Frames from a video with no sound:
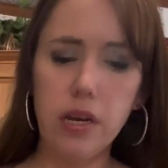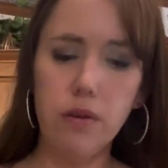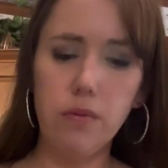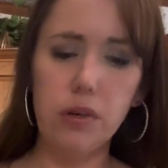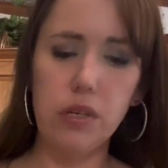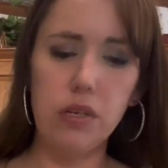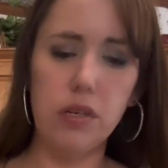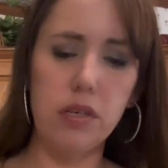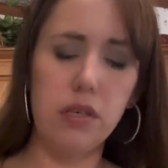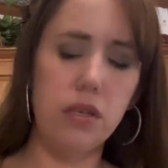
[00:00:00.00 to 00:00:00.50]

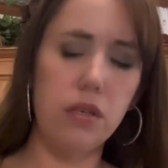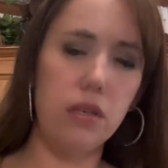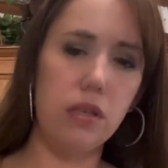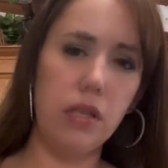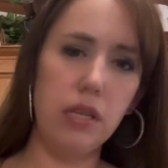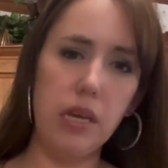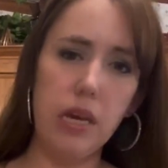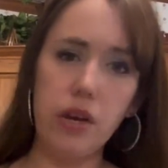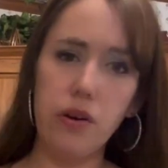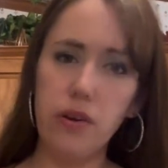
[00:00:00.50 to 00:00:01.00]
which is
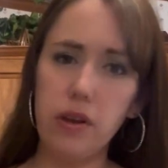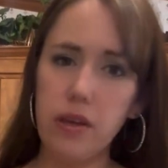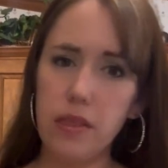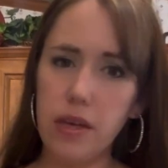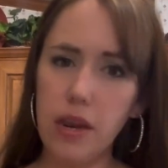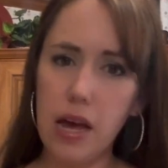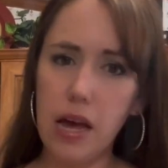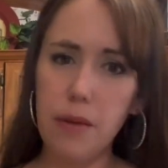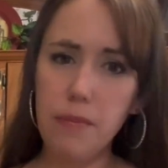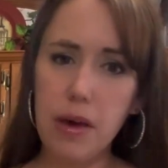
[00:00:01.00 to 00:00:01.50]
the area
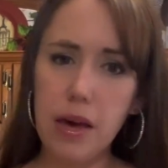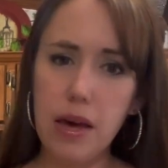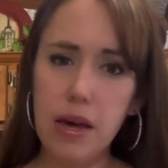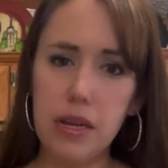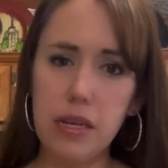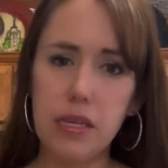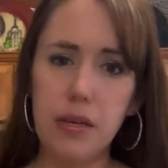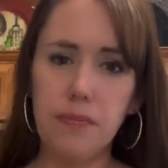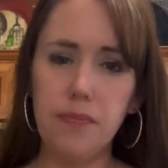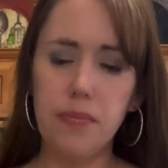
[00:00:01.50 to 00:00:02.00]
that I'm at.